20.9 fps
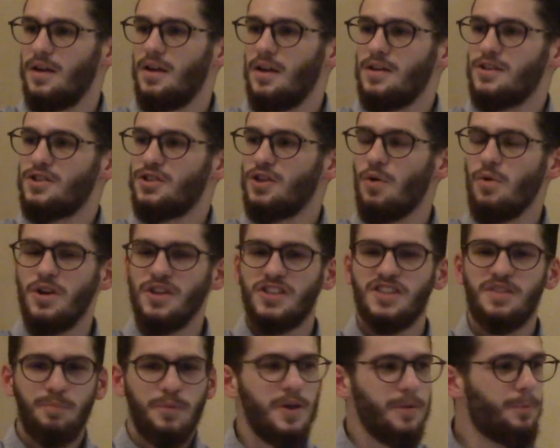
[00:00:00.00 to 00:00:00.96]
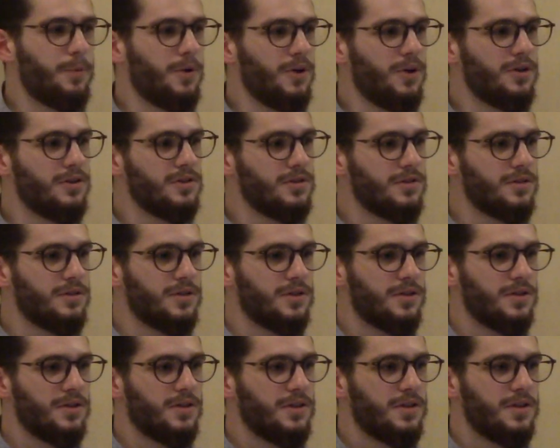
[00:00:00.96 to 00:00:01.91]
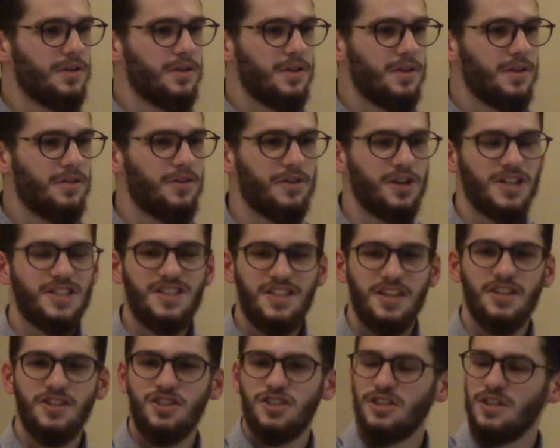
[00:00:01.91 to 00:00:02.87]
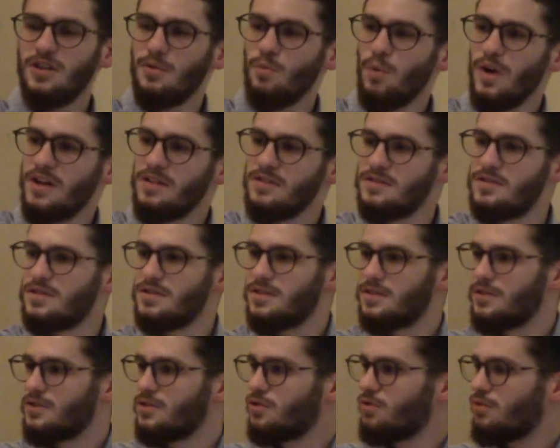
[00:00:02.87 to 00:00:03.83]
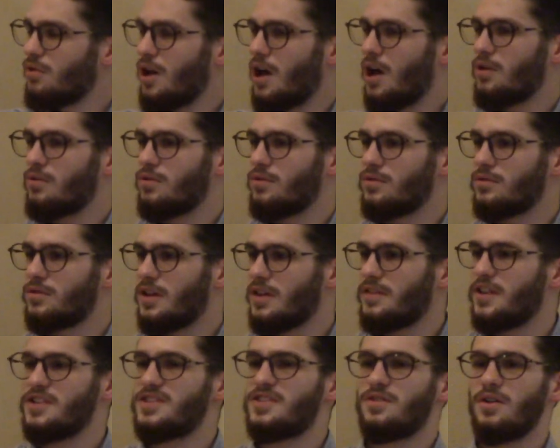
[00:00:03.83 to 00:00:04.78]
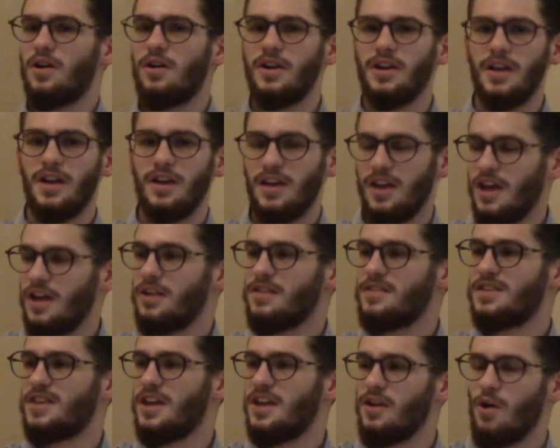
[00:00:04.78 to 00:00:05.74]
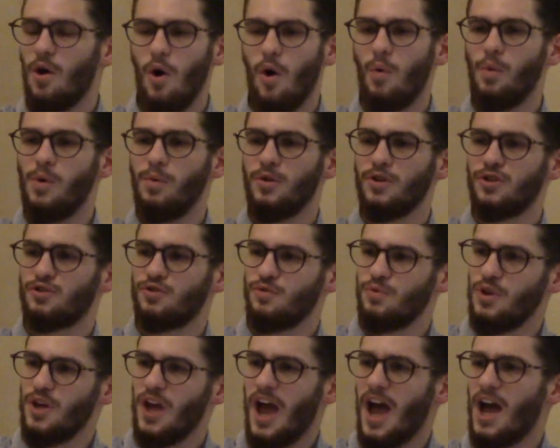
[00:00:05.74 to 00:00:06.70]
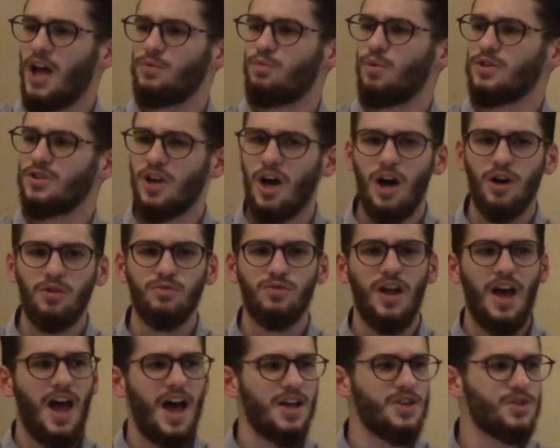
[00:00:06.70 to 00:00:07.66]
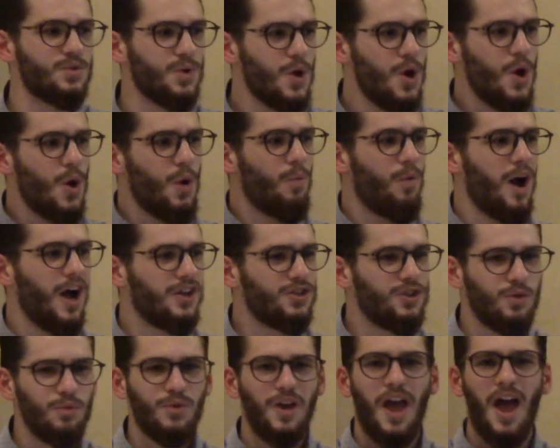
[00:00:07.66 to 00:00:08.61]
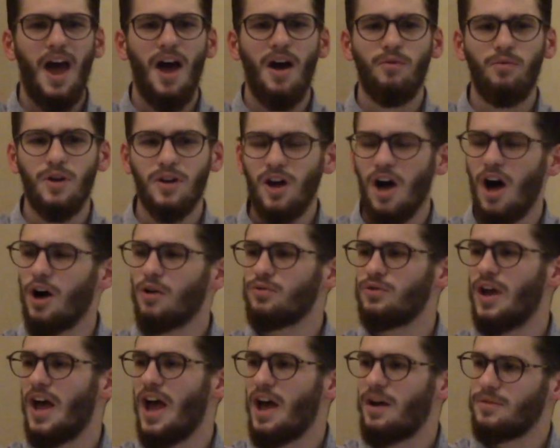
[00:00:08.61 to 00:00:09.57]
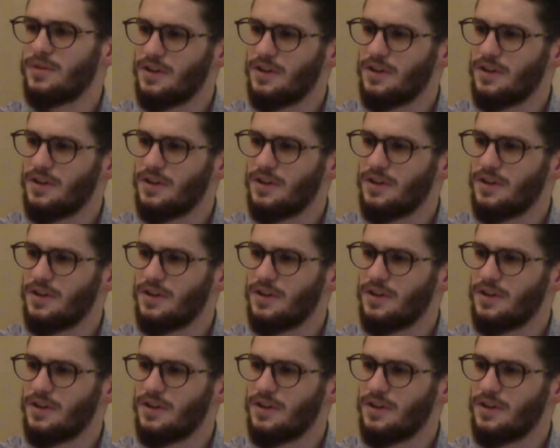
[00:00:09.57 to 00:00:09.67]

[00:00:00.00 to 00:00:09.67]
So his people, their attention went to Qarun, and they started again saying, oh, we wish we had what Qarun has. Why don't we have what Qarun have?